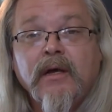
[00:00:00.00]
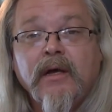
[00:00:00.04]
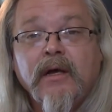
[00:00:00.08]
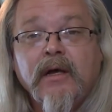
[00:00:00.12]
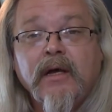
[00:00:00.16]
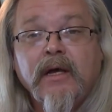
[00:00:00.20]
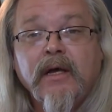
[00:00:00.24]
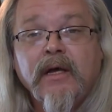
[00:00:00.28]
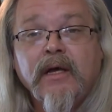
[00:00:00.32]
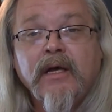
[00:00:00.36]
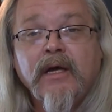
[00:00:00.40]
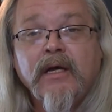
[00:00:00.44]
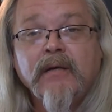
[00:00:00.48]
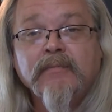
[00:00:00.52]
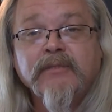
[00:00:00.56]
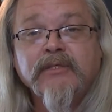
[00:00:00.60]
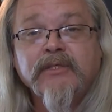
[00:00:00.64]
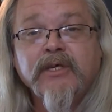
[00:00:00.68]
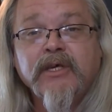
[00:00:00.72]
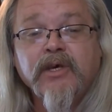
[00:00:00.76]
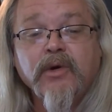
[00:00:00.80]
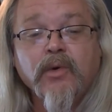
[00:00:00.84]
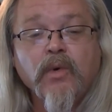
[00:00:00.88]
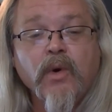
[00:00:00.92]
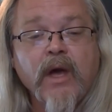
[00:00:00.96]
In comes the
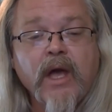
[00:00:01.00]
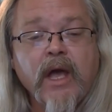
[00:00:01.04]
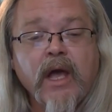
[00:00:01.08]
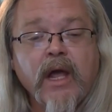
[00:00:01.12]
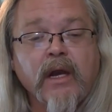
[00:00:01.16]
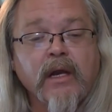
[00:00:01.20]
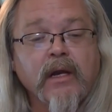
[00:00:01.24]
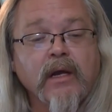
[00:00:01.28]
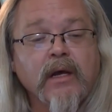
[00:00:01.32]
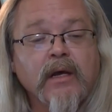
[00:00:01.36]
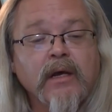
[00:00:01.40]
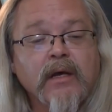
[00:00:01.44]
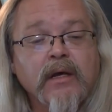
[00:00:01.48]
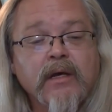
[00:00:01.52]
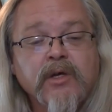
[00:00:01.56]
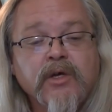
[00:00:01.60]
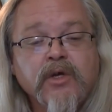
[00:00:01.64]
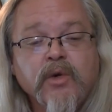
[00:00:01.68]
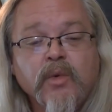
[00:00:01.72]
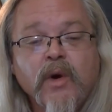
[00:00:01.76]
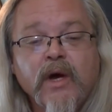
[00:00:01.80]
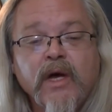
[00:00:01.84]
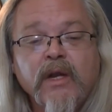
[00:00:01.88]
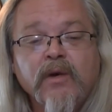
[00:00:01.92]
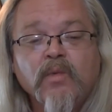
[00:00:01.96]
UN.
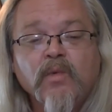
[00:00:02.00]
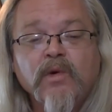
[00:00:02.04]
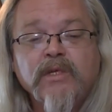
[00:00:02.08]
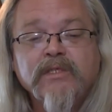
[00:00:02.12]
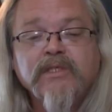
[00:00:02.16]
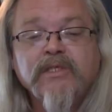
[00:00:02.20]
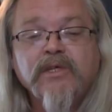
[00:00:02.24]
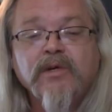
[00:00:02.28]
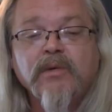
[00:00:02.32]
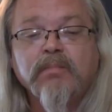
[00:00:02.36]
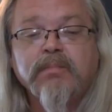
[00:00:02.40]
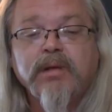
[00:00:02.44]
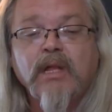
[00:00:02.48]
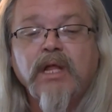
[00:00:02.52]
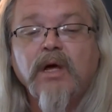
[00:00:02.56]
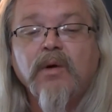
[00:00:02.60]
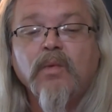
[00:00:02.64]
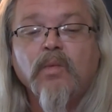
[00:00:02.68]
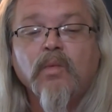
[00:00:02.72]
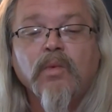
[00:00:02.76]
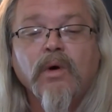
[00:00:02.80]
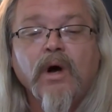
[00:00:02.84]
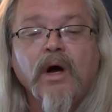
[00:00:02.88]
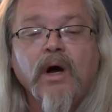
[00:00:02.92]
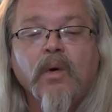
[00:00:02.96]
UN
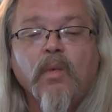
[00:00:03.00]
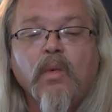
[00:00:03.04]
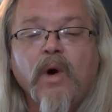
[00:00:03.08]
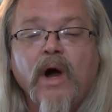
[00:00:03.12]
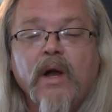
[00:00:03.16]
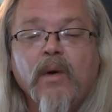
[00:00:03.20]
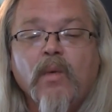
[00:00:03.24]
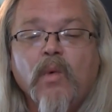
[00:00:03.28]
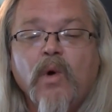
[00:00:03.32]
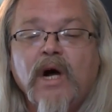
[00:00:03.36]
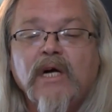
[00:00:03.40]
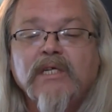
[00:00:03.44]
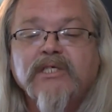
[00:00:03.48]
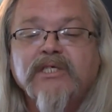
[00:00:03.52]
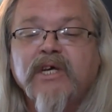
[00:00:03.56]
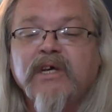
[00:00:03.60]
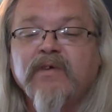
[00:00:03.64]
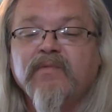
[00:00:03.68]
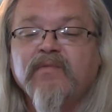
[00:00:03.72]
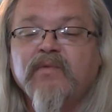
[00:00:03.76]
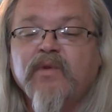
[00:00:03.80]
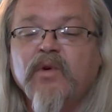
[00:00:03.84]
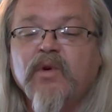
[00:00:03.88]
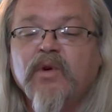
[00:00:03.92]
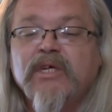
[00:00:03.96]
whitewashing
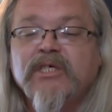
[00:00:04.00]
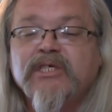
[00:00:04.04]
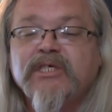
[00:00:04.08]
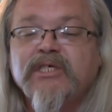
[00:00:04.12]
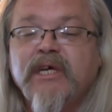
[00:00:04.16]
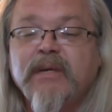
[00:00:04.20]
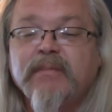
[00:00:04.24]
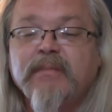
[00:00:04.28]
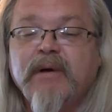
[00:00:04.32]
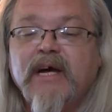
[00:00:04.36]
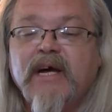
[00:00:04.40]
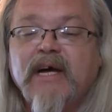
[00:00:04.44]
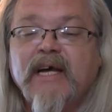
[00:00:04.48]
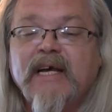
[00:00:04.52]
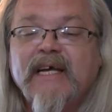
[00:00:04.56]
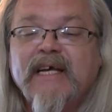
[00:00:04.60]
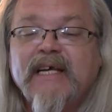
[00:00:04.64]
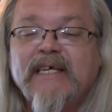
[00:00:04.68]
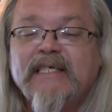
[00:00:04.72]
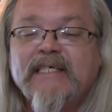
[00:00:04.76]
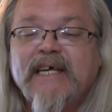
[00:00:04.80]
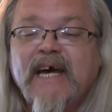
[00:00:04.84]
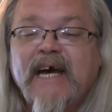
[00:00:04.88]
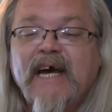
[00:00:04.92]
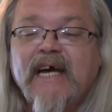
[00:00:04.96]
Fukushima
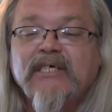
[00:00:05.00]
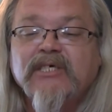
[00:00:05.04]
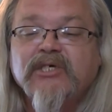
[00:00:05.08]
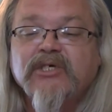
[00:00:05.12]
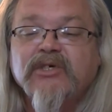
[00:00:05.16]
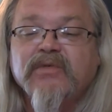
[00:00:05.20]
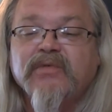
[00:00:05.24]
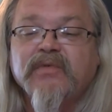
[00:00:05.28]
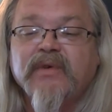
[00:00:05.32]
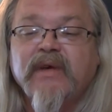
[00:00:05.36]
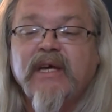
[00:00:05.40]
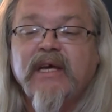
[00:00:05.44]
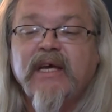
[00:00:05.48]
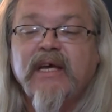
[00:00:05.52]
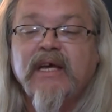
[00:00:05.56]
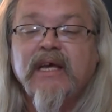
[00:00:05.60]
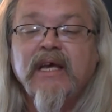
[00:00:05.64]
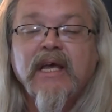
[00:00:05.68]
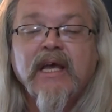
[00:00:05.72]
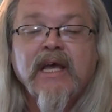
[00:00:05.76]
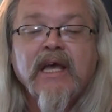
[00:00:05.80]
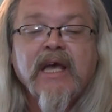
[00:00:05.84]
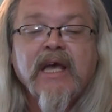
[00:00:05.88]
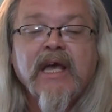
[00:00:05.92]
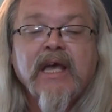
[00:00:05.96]
catastrophe.
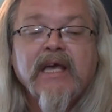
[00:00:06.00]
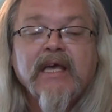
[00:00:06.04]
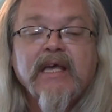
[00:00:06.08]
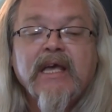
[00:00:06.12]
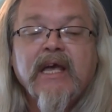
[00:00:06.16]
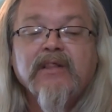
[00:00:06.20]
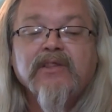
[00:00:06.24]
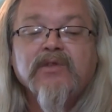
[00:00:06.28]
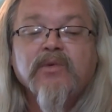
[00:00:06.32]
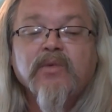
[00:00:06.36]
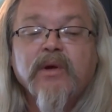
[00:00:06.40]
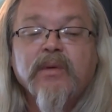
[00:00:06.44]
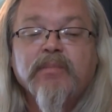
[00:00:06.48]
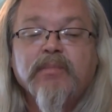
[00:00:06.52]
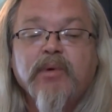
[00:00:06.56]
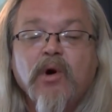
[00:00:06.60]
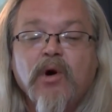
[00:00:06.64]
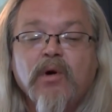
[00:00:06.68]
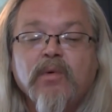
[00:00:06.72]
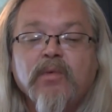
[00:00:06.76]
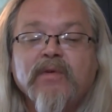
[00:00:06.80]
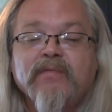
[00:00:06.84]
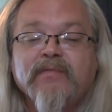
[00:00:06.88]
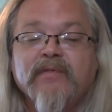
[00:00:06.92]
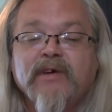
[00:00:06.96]
Yet the
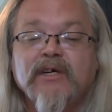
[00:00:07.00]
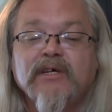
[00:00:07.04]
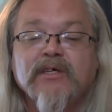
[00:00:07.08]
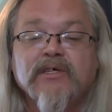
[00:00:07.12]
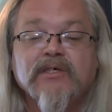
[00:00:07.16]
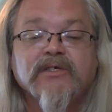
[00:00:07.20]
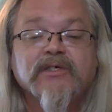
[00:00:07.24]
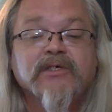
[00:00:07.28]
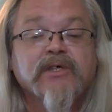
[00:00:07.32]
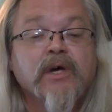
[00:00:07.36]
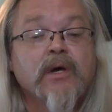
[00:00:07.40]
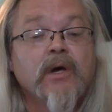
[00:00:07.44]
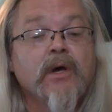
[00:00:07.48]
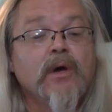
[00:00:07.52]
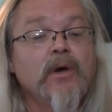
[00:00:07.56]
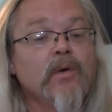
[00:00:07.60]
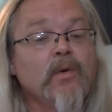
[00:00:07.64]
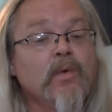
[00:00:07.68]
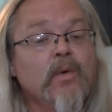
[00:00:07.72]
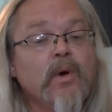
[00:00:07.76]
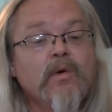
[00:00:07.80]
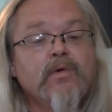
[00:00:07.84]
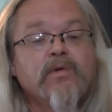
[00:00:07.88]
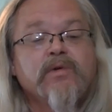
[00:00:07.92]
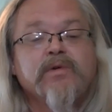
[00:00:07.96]
report reveals,
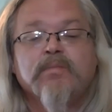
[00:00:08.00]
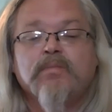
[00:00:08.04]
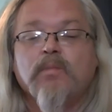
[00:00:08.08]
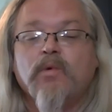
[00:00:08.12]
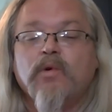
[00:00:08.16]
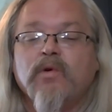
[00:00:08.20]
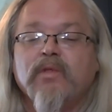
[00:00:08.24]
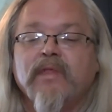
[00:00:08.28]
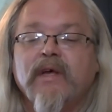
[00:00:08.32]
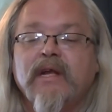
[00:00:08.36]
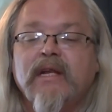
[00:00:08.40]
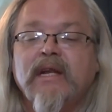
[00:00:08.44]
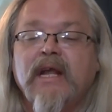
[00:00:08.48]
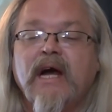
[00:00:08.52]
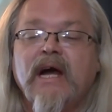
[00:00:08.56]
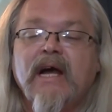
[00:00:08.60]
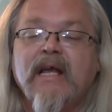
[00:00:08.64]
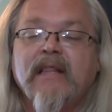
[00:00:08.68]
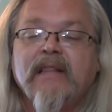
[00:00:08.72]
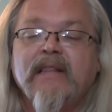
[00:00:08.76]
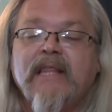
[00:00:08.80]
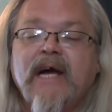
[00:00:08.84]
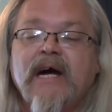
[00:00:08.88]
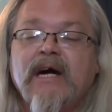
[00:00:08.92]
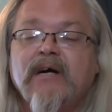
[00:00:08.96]
quote, more than
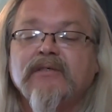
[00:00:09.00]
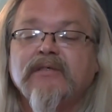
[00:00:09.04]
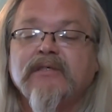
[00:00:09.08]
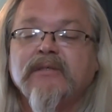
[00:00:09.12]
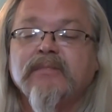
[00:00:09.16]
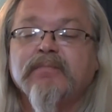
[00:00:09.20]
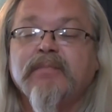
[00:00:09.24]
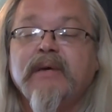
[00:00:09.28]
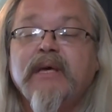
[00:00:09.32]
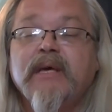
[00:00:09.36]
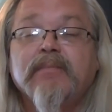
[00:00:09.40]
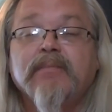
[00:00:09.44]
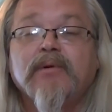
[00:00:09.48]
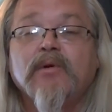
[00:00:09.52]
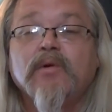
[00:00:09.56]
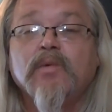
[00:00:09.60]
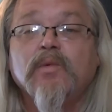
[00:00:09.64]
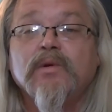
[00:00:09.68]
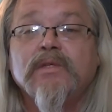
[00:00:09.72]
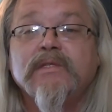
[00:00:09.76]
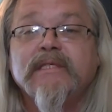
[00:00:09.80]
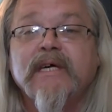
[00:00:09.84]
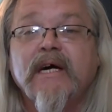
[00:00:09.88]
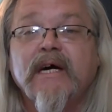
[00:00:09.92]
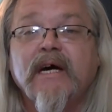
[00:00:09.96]
9,000 people
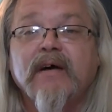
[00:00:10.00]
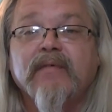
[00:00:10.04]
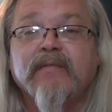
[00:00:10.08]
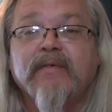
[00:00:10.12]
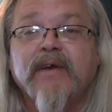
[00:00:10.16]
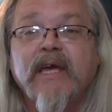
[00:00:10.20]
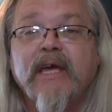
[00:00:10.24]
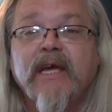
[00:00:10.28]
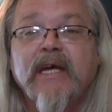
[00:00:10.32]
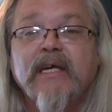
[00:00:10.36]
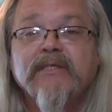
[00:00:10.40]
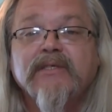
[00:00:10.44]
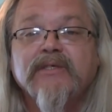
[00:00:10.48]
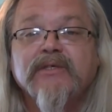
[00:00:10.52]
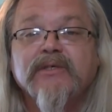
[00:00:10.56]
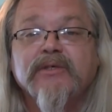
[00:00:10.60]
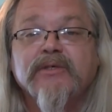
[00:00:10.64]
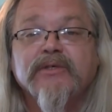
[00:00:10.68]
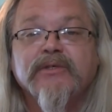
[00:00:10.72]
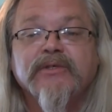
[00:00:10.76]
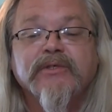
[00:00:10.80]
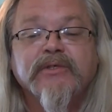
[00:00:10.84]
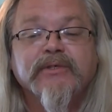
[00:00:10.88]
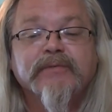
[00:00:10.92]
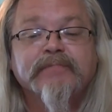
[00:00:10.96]
will die of
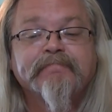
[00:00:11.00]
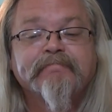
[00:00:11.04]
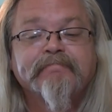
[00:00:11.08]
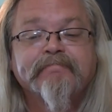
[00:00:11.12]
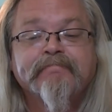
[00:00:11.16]
cancers.